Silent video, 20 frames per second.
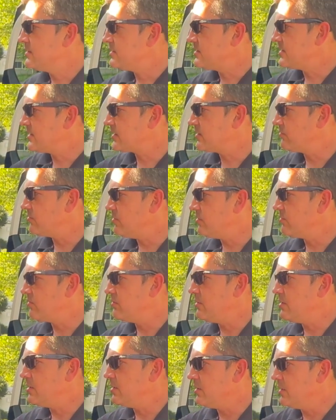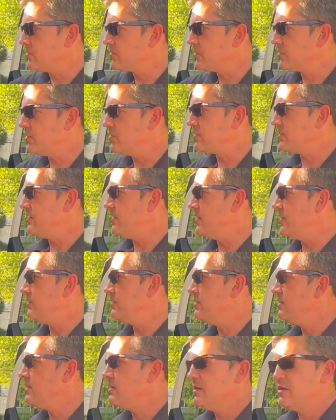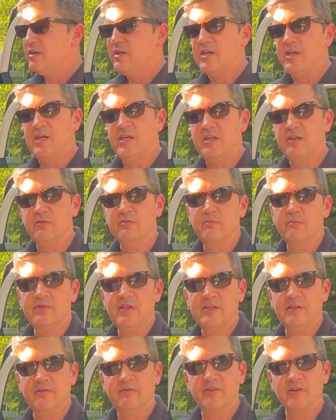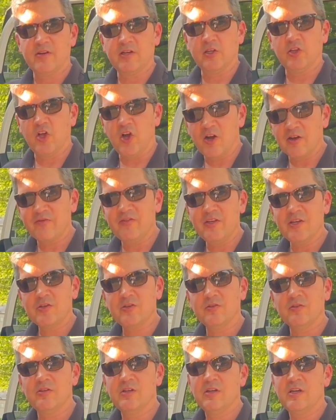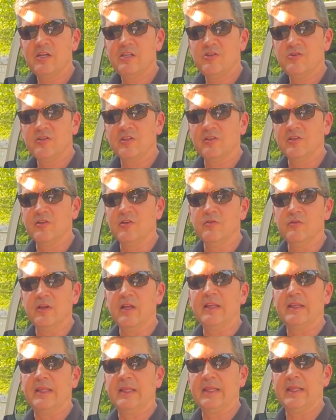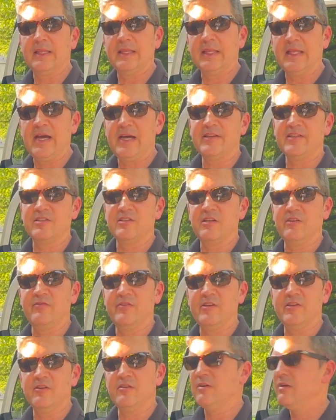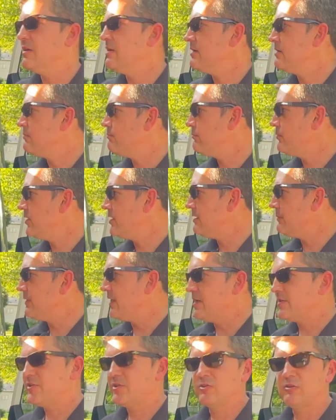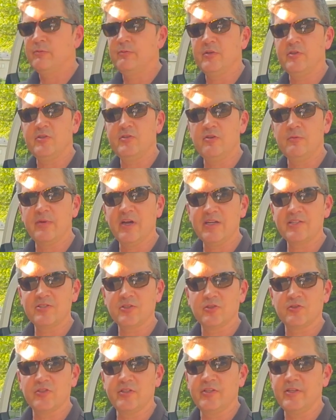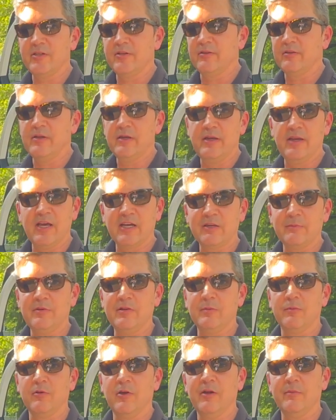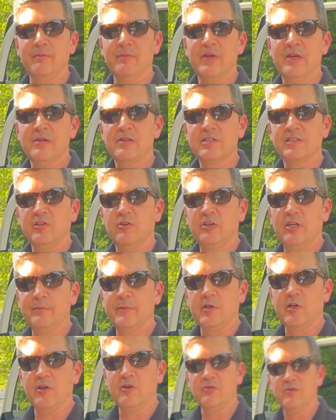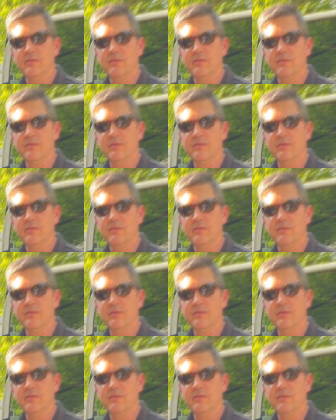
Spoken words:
Second row, it also goes down. And being a very long vehicle, you can load a lot of stuff in here. Putting a bicycle, put two bicycles in here, not gonna be a problem. Just load up and go.